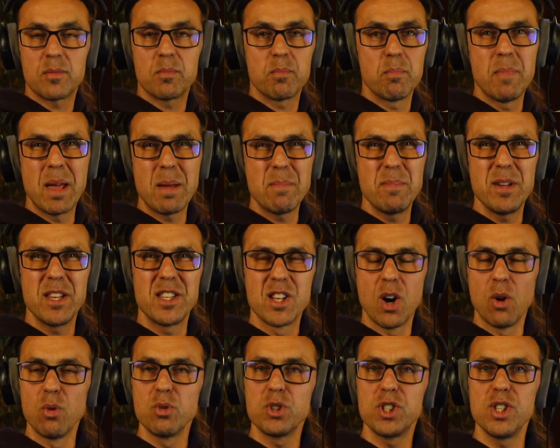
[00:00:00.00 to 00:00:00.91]
maybe
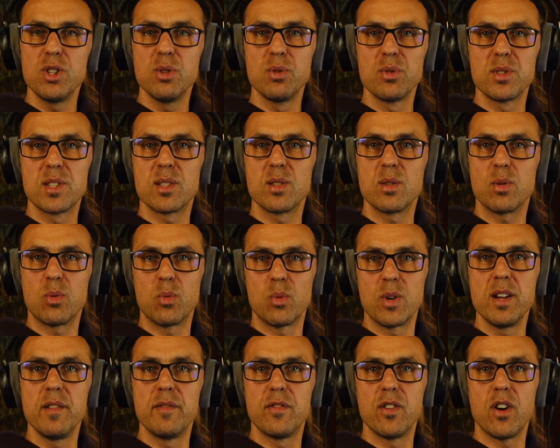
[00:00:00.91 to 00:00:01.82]
don't use
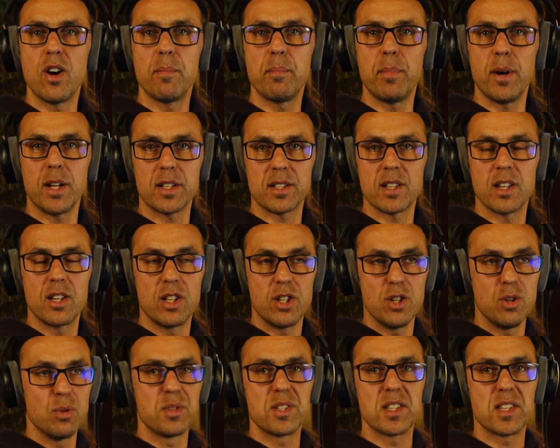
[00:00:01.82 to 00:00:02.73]
reverb, but
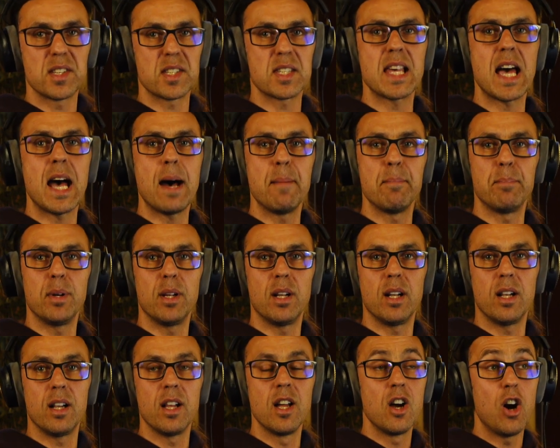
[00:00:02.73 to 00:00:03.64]
use a
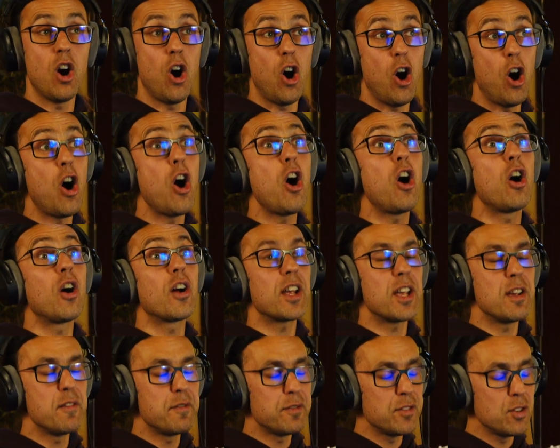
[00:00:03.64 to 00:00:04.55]
sample. Or
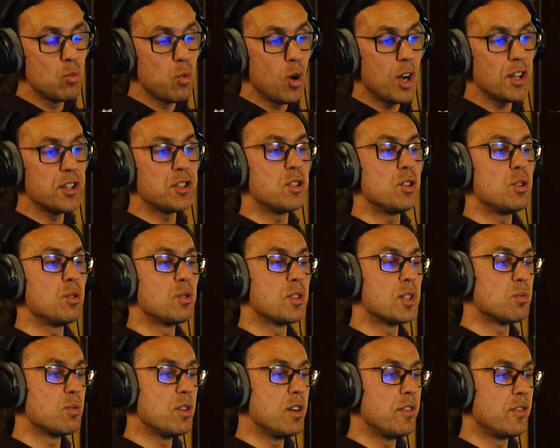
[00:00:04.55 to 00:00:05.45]
if you want to
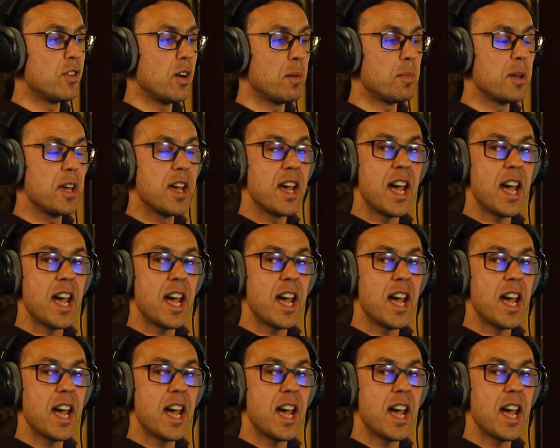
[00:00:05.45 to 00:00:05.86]
use reverb,